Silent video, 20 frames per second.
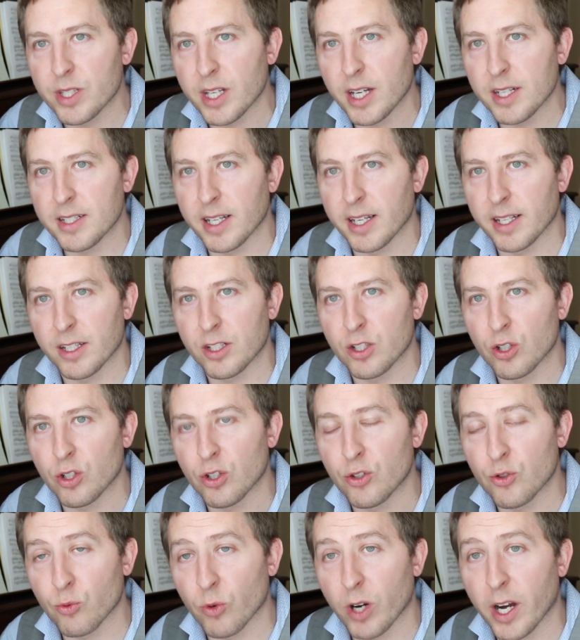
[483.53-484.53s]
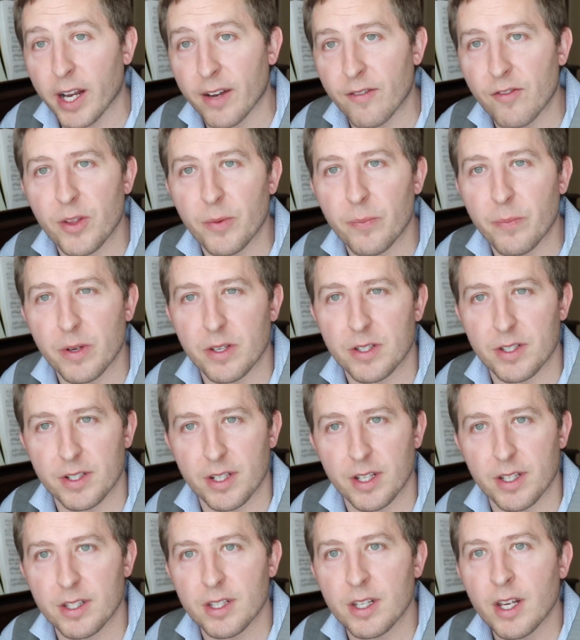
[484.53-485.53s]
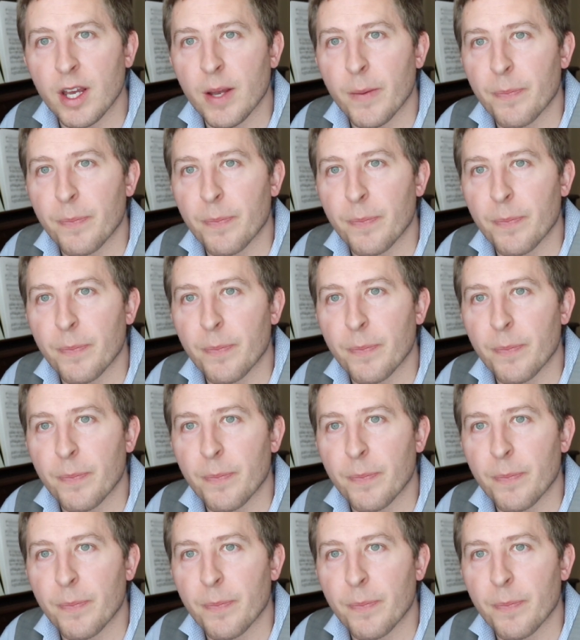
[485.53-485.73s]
that data to drive the business.